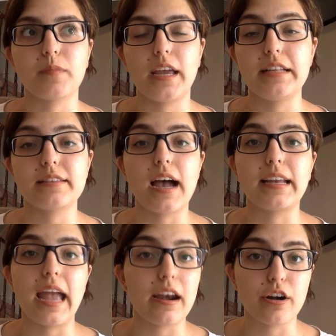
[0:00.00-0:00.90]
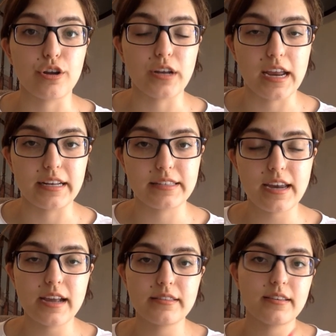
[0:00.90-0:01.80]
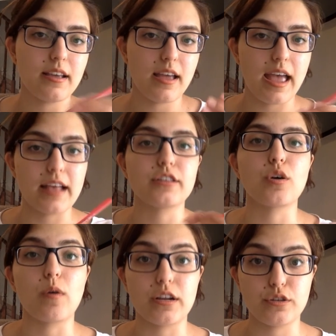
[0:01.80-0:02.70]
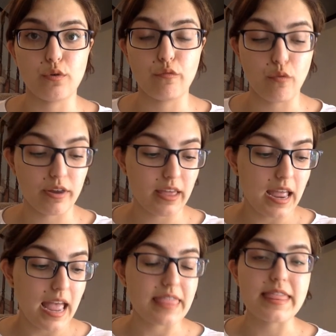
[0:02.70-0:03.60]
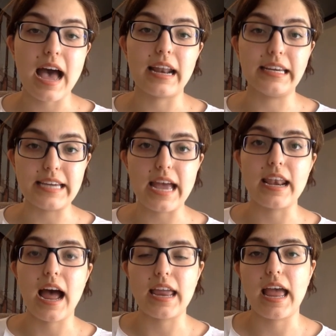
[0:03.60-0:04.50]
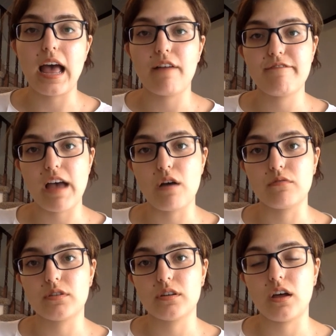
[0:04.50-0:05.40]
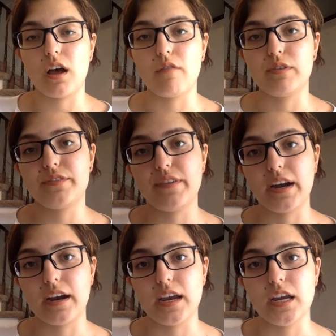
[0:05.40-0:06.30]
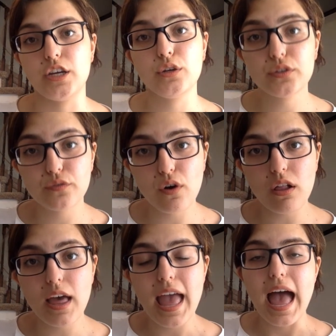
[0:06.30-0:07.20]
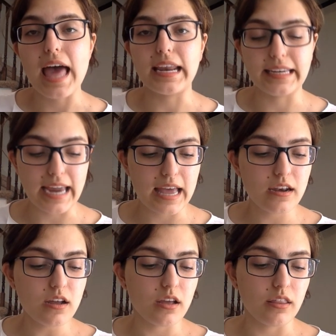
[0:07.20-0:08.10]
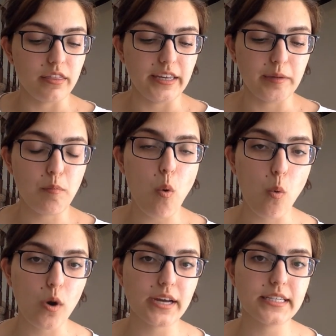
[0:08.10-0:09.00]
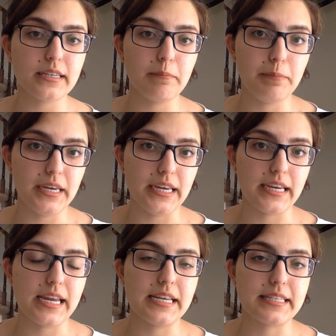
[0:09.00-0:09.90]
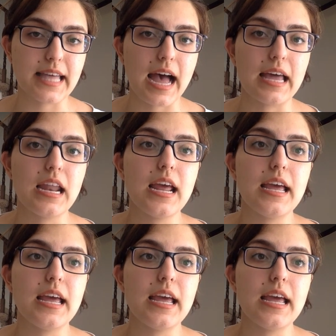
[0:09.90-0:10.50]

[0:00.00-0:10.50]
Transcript: inside Canada, United States, and so on and so forth. And that again I found was very useful. And again, the point being is that